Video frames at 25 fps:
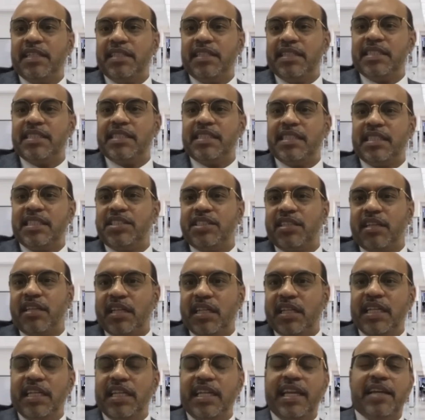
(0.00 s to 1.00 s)
this is a
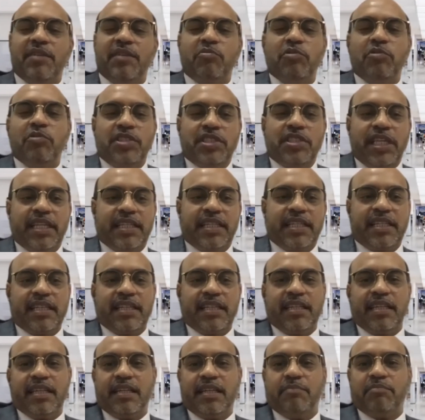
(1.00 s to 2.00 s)
journey, and we take
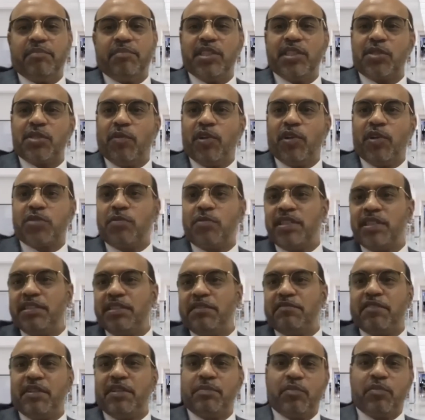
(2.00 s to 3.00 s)
small
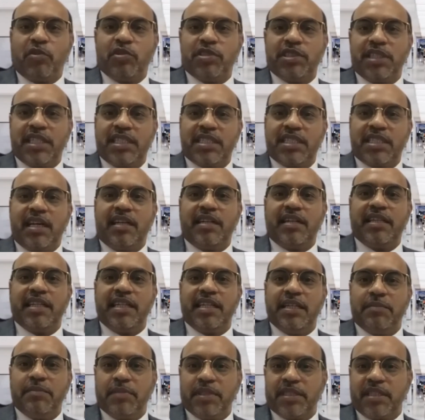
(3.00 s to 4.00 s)
different projects under
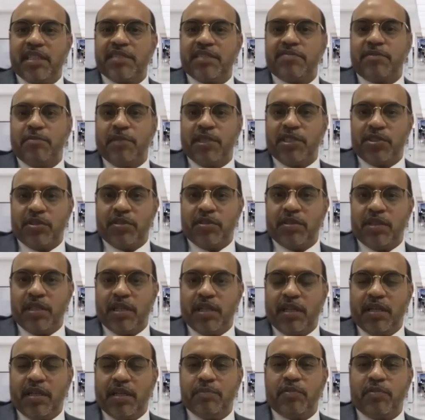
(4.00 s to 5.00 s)
a transformation
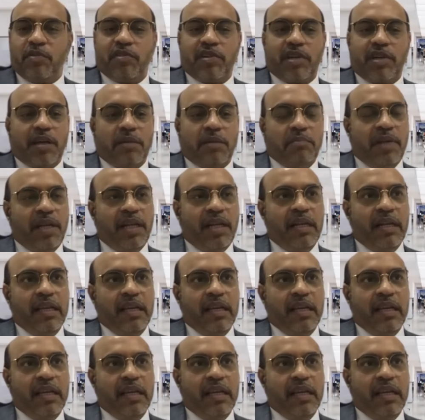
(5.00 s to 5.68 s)
program.